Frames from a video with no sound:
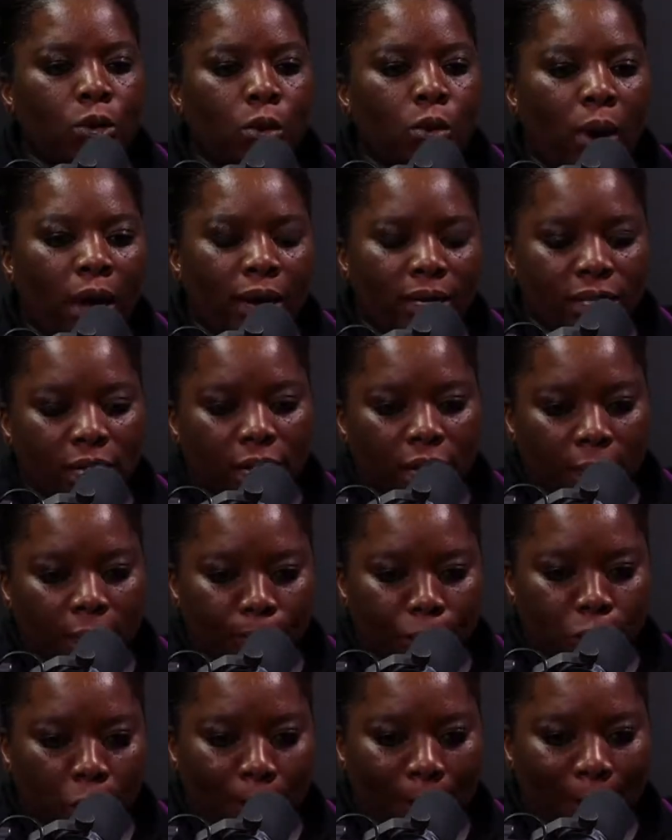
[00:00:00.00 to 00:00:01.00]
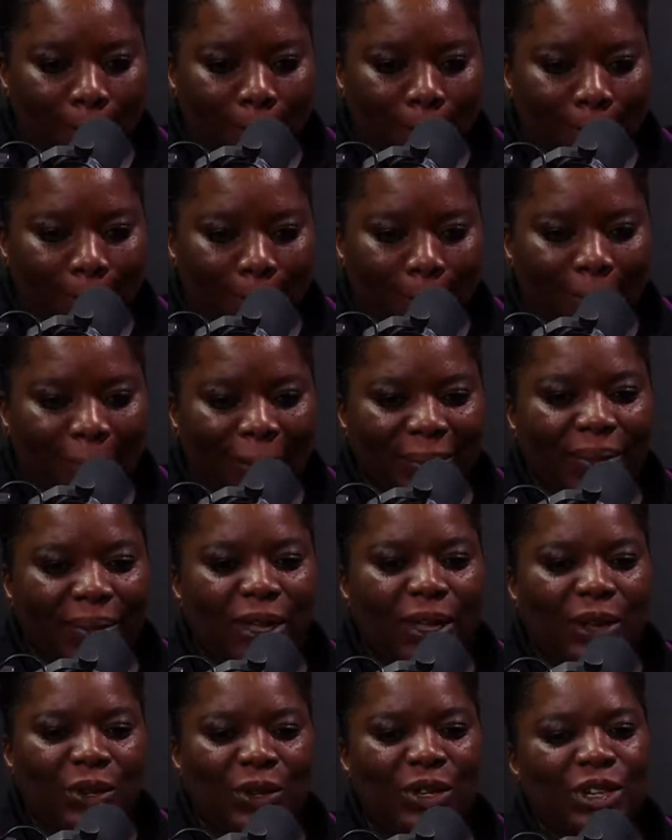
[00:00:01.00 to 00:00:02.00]
want a laptop,
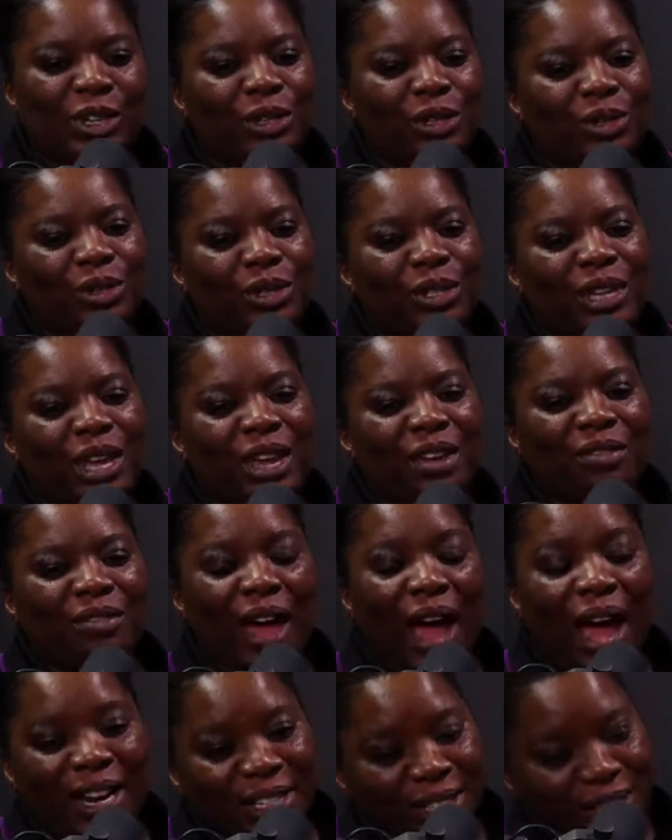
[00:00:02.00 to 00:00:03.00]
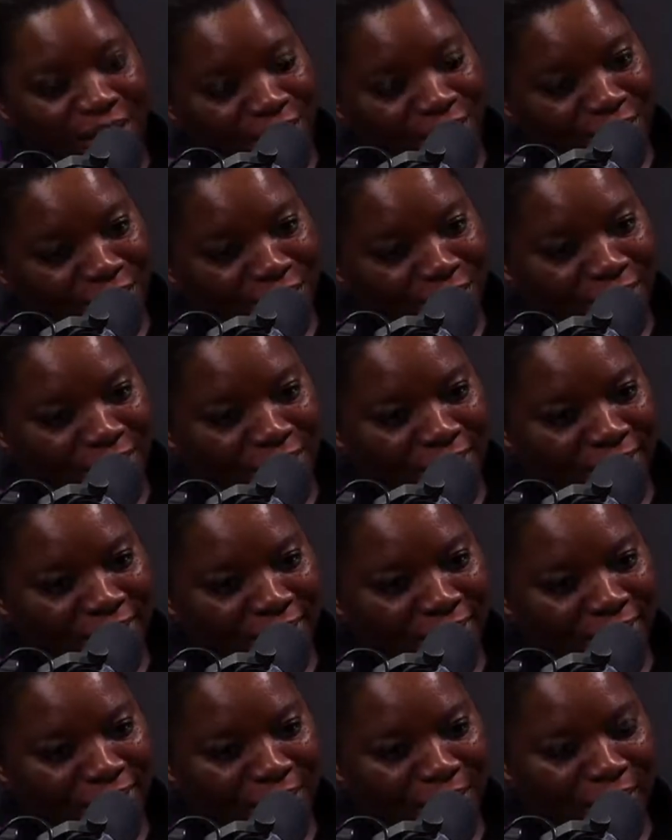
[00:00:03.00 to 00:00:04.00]
you need to save 150,
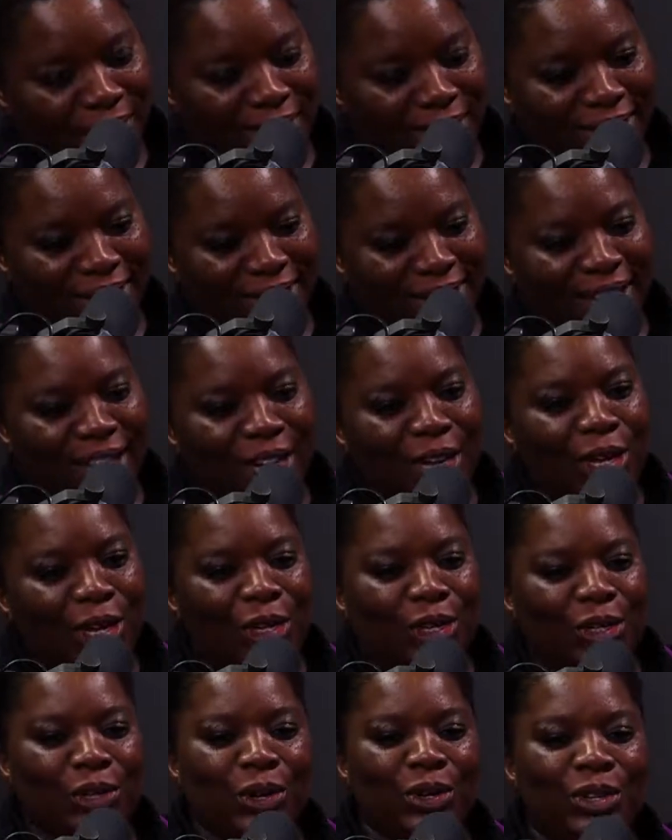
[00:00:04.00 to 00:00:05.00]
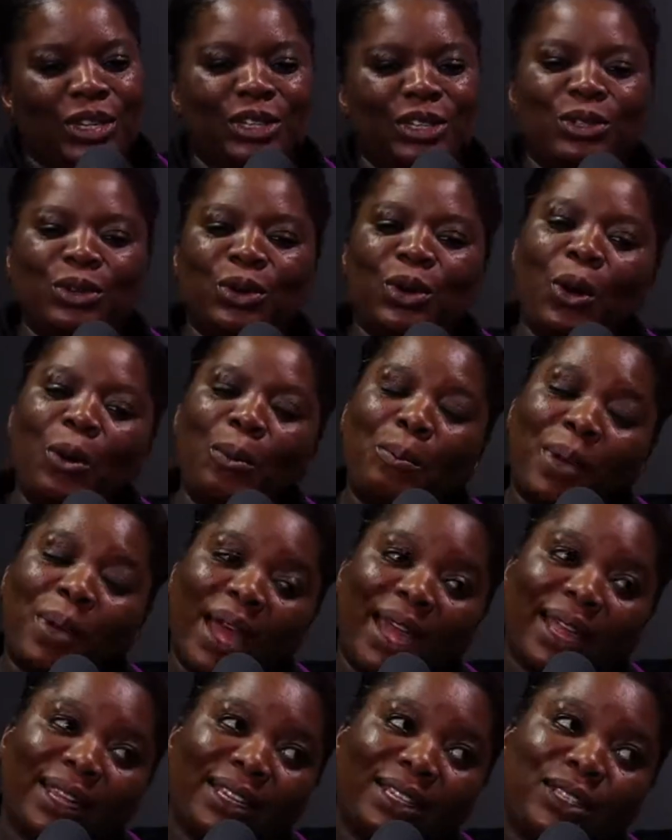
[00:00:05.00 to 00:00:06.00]
right? So you need to go
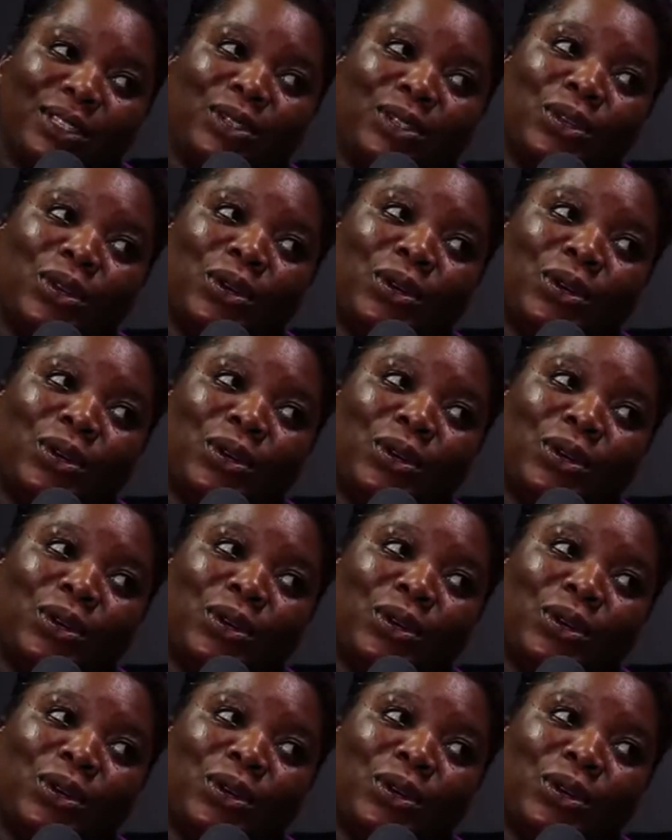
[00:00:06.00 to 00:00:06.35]
back to your